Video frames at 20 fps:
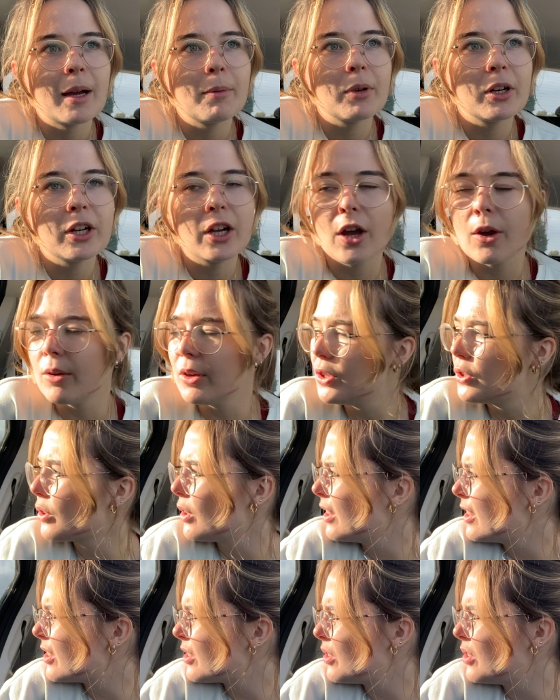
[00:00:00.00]
gonna go
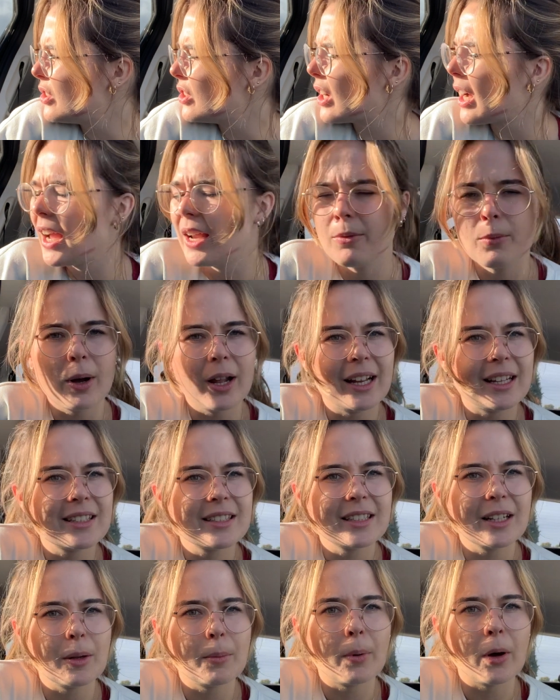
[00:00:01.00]
enjoy the sunshine while
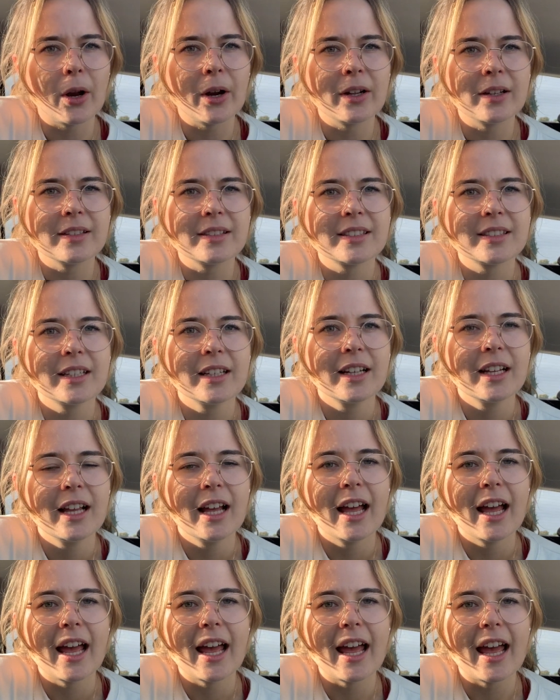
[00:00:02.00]
it's still upon us,
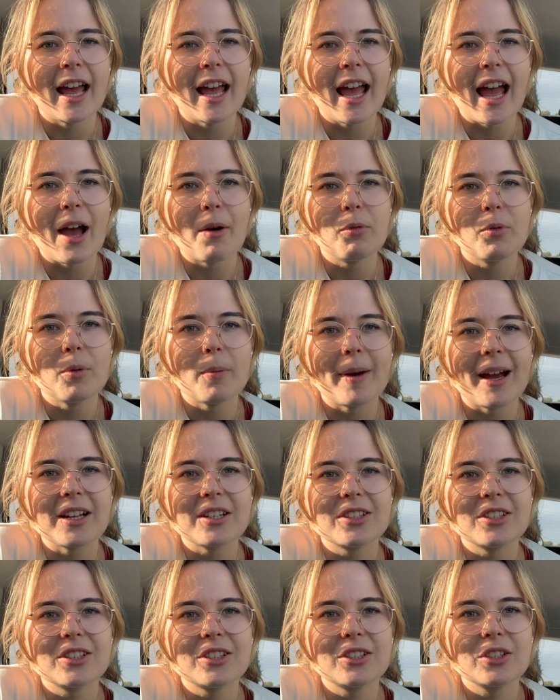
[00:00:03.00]
and we'll be
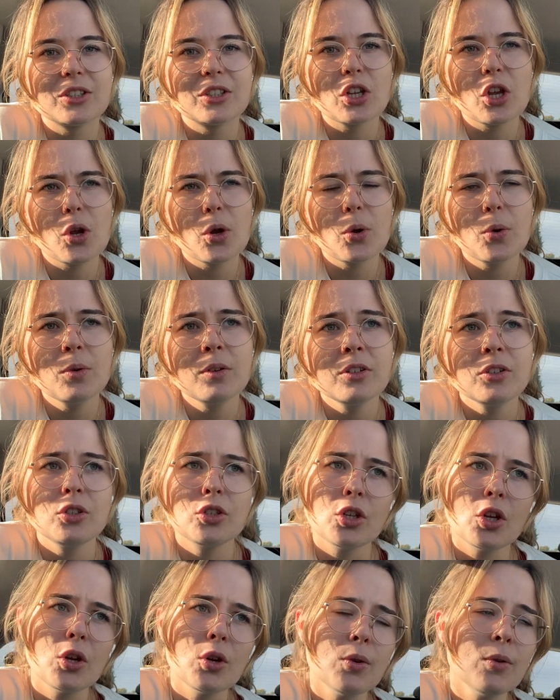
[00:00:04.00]
back soon
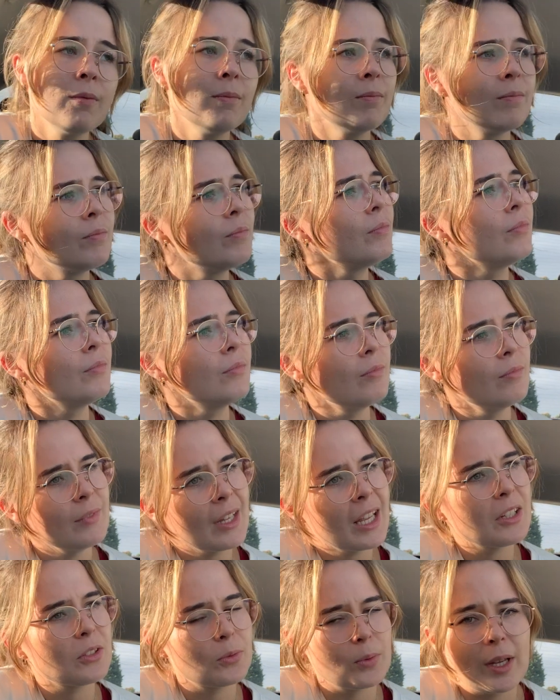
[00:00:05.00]

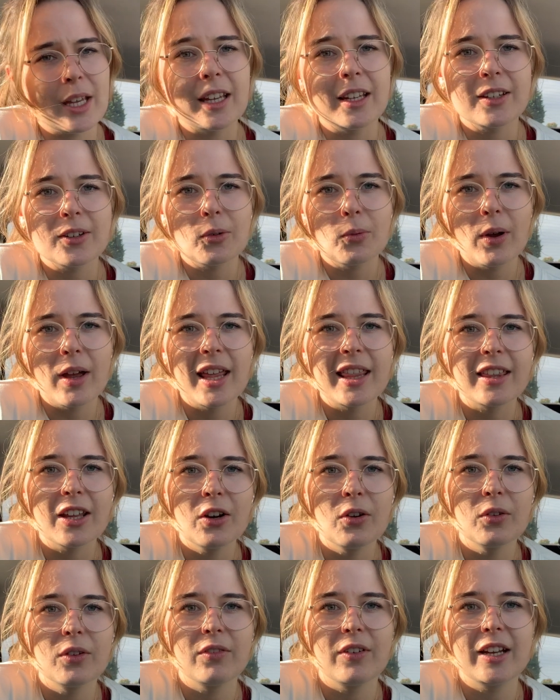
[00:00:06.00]
next week with
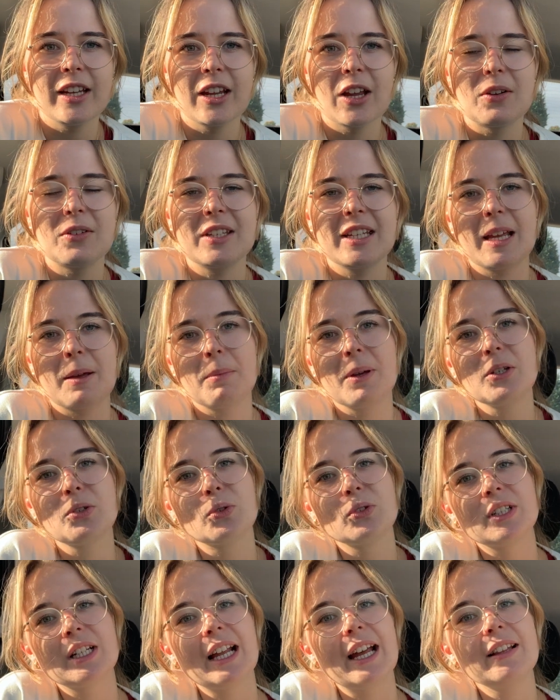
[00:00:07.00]
another video. So yeah, make
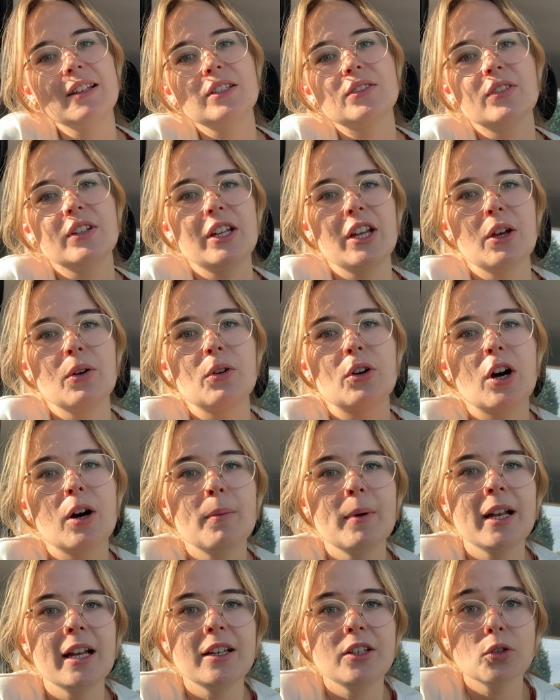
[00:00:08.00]
sure to like this video,
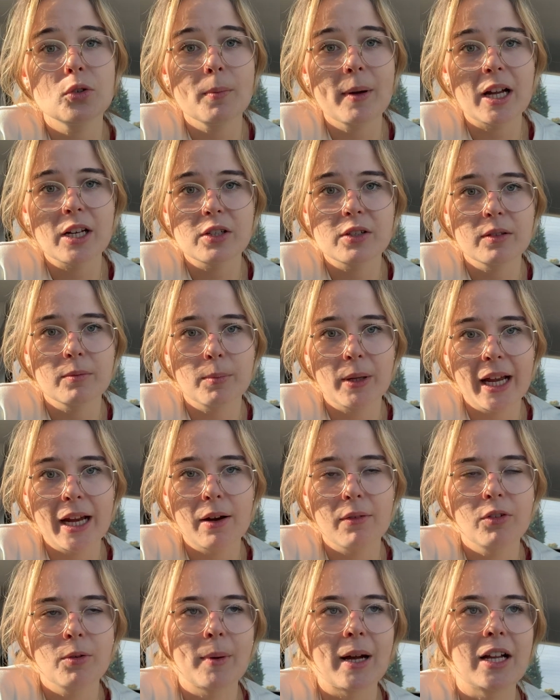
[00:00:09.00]
comment your match
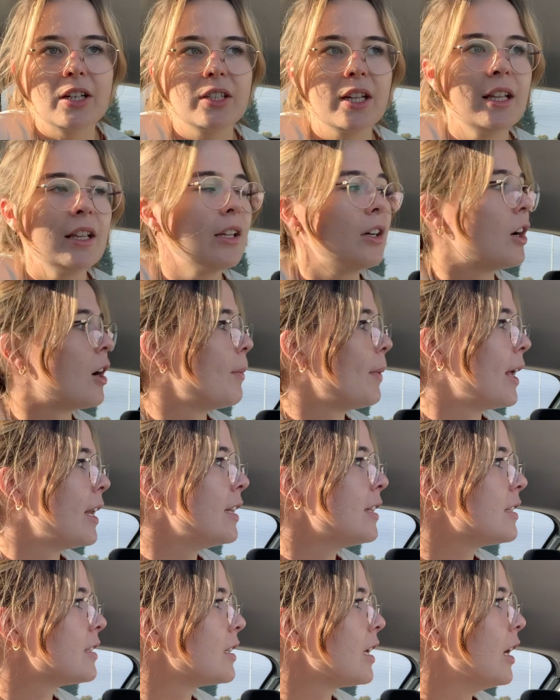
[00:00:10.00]
player of the match in the
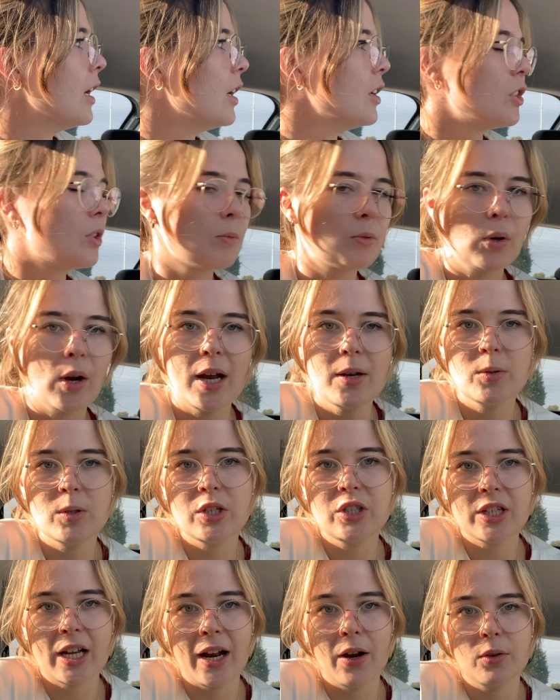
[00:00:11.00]
comments, subscribe to
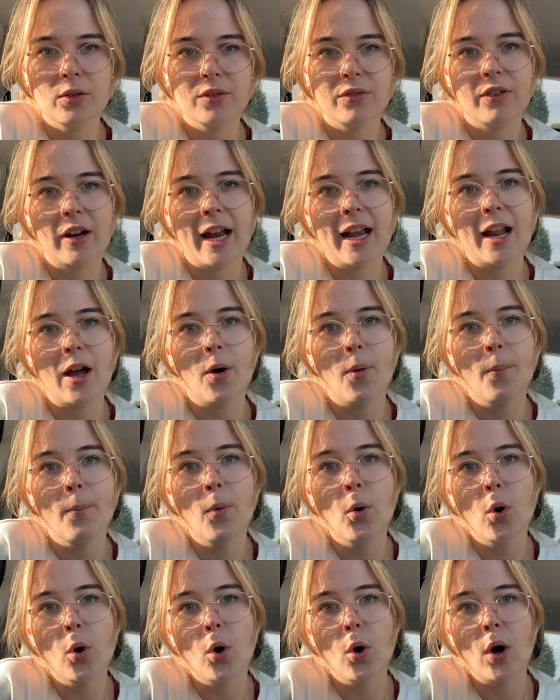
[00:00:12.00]
the channel to find out
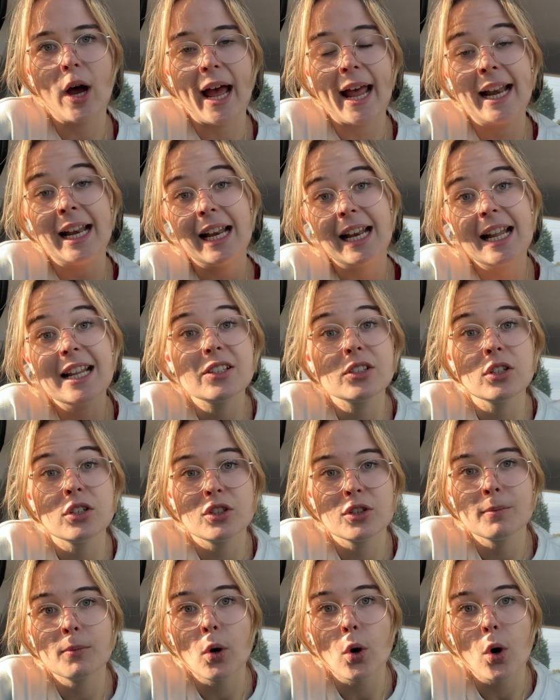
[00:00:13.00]
more and
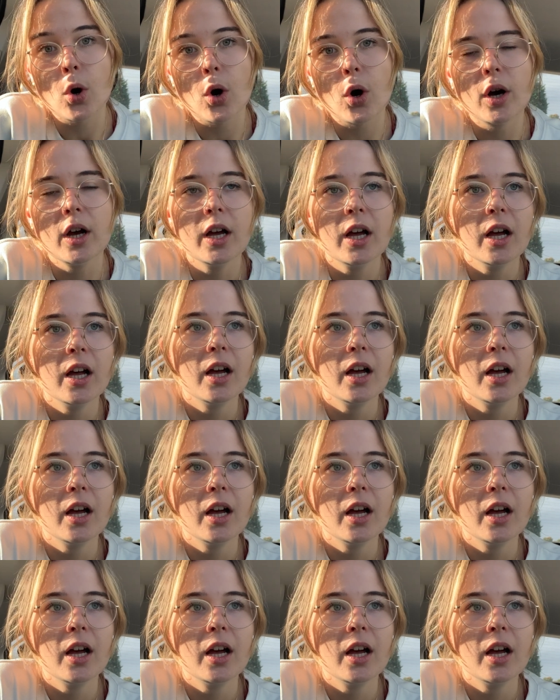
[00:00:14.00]
listen to more